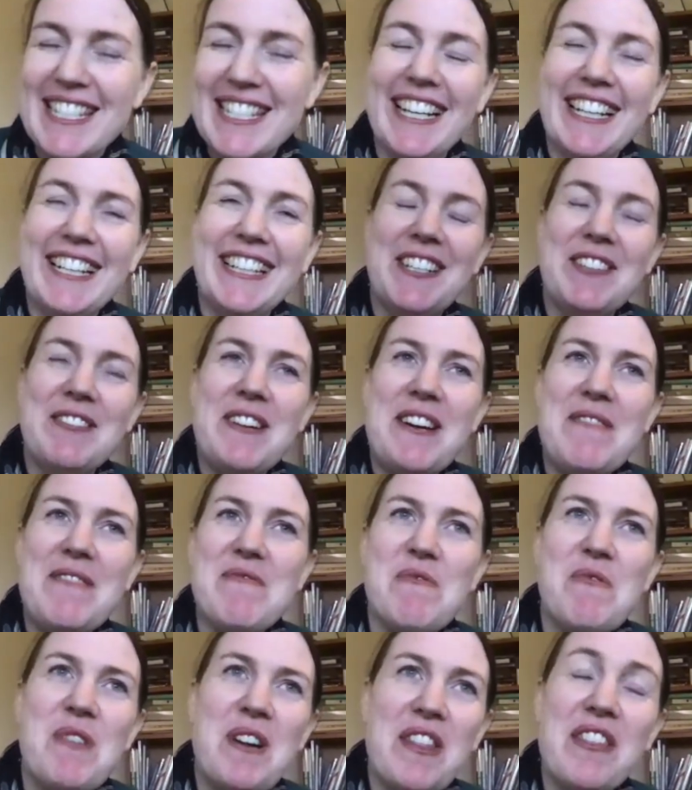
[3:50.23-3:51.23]
And
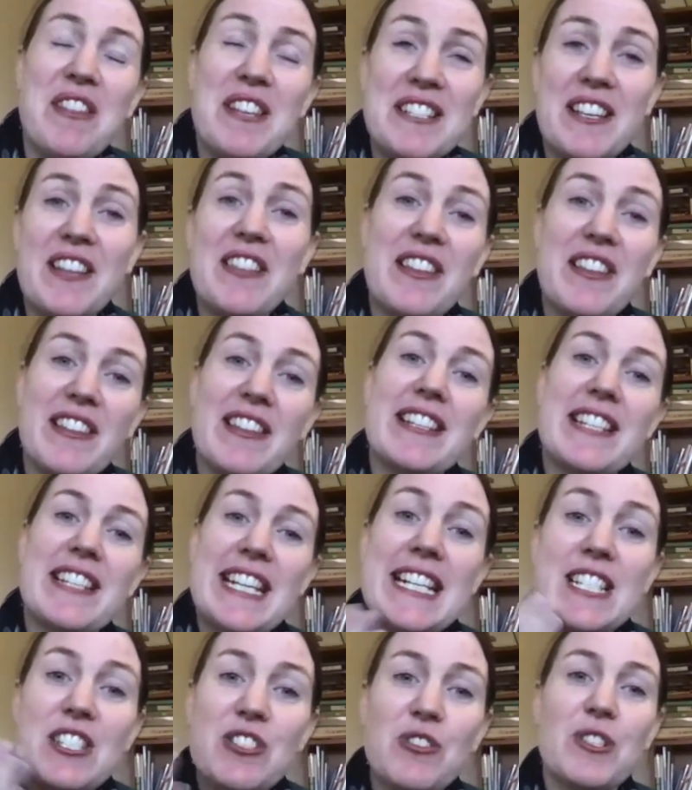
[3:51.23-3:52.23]
one of the things I think that
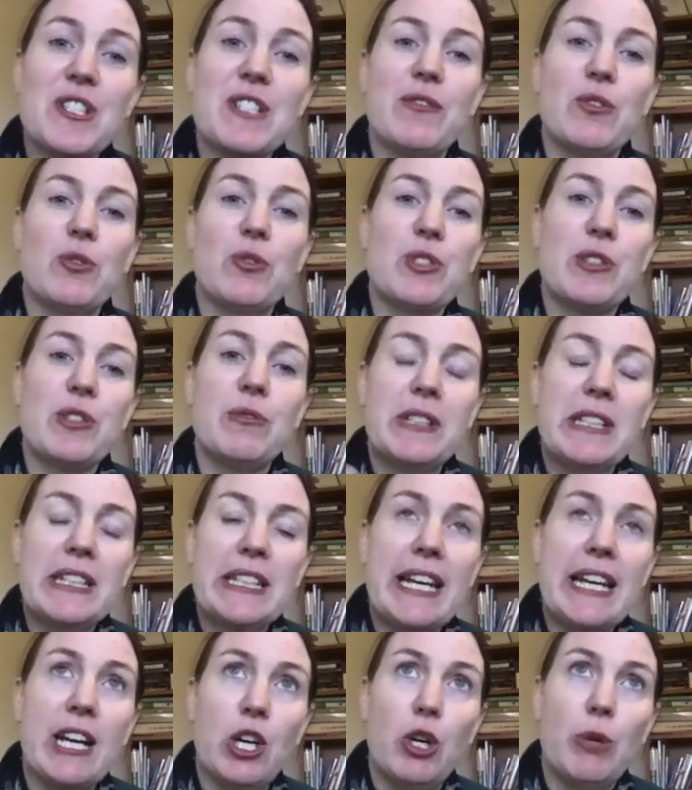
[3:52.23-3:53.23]
is useful to really
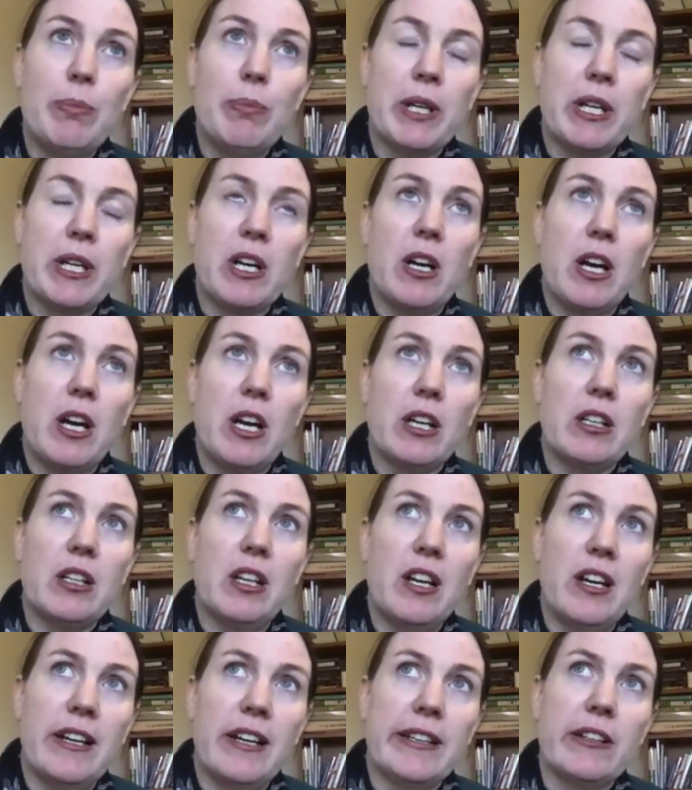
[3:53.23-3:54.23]
help a
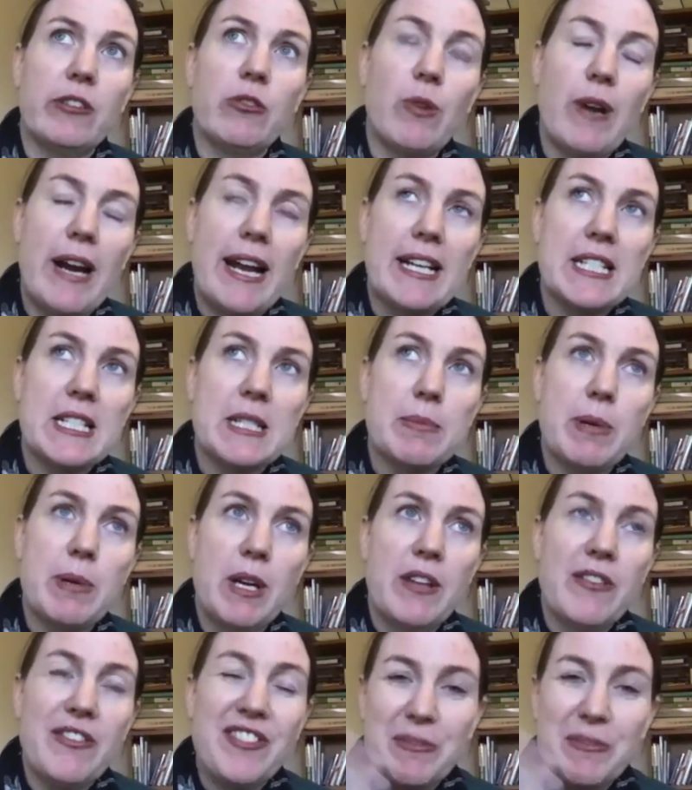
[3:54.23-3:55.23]
client grasp
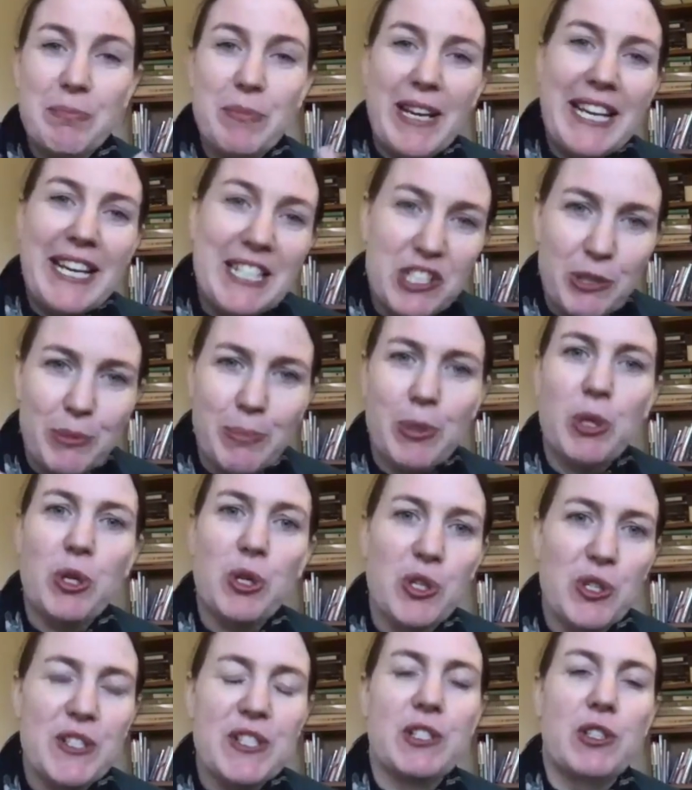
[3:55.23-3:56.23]
the
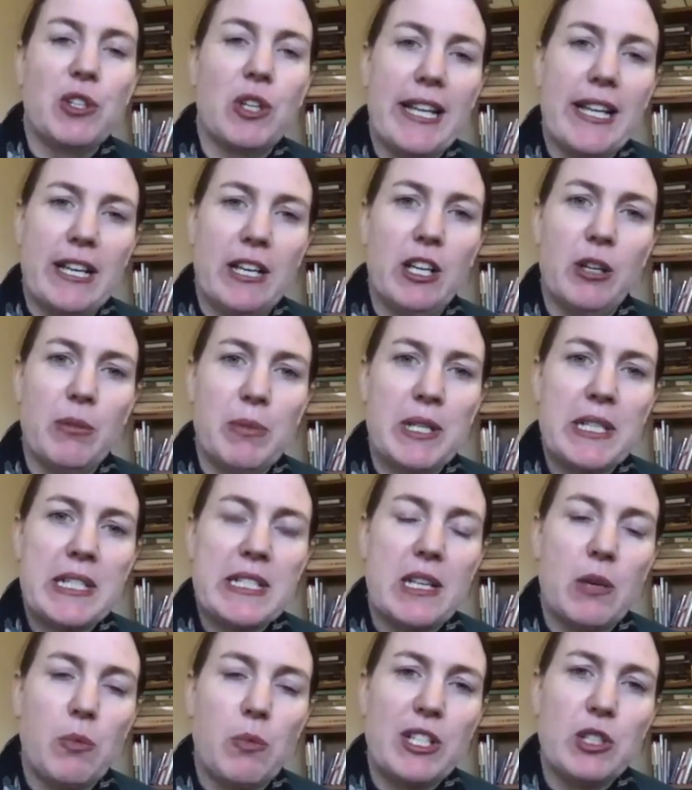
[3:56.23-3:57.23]
interpersonal elements
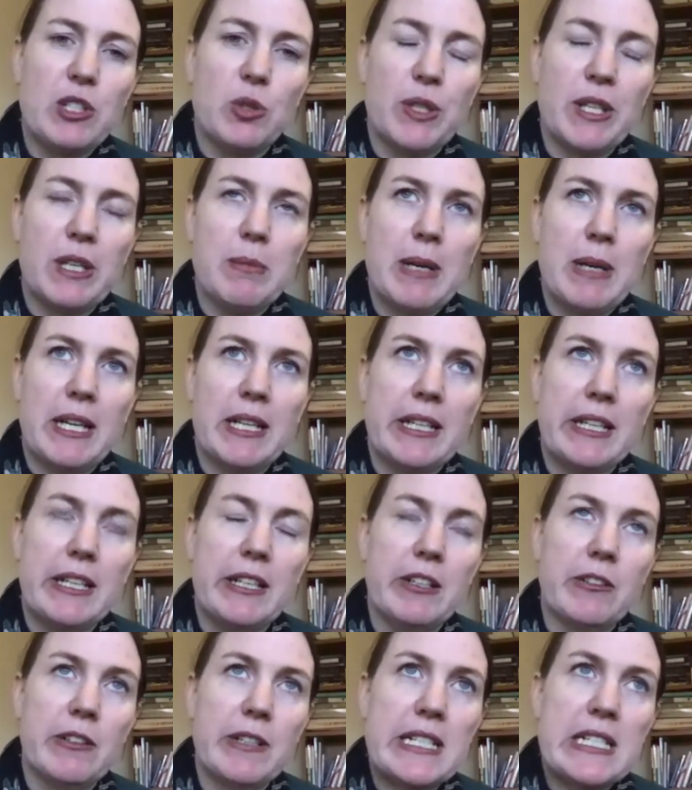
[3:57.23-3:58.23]
that we're talking about
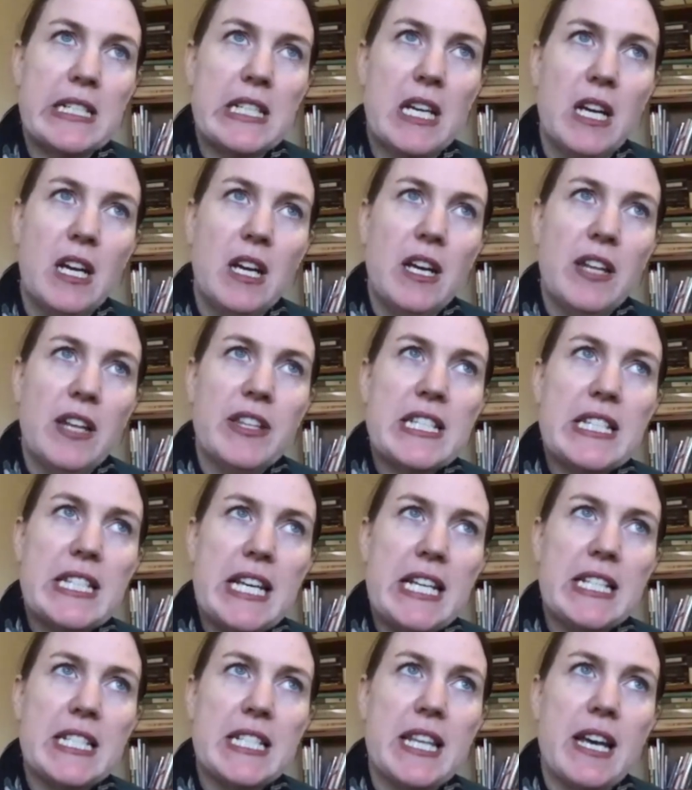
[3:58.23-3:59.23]
here is the
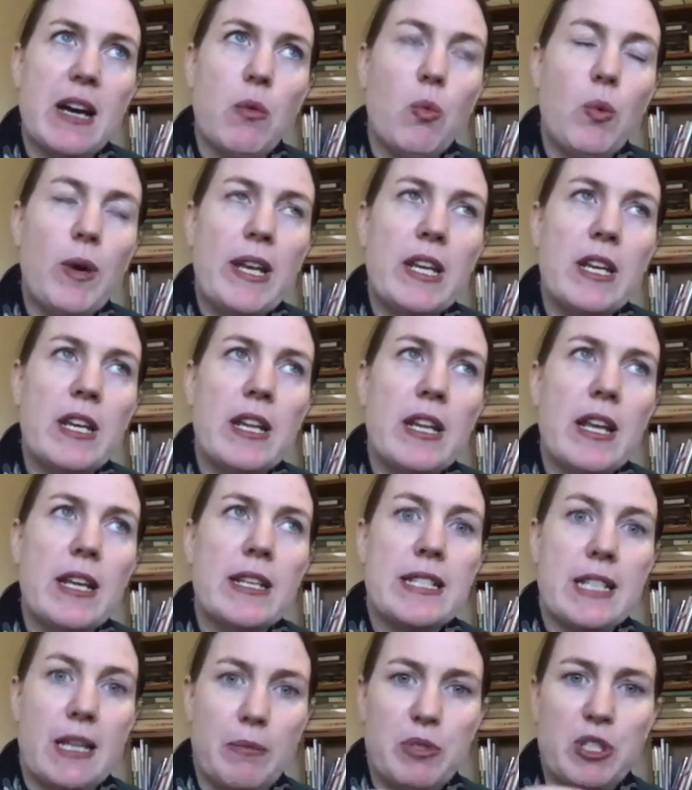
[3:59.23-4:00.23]
sense that when they're
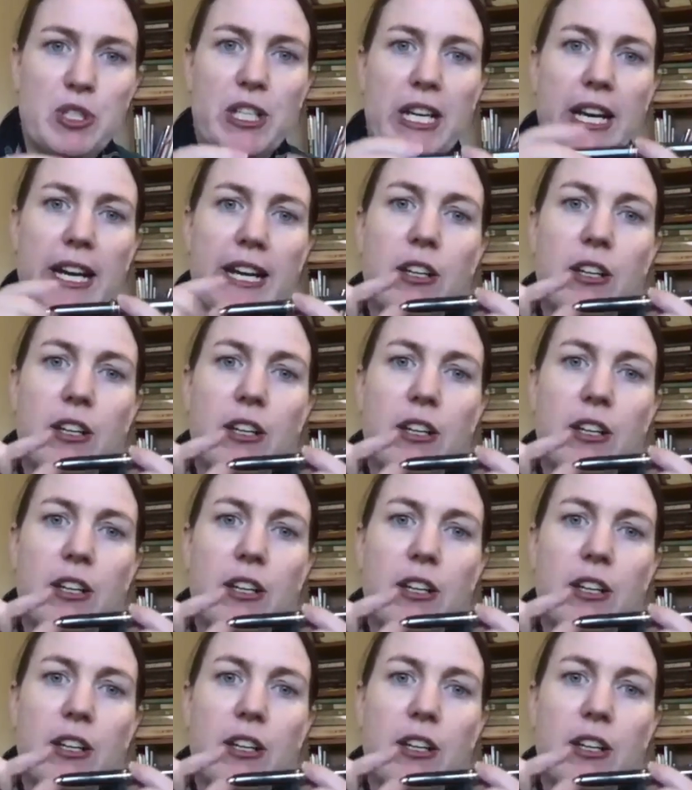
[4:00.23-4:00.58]
subjugating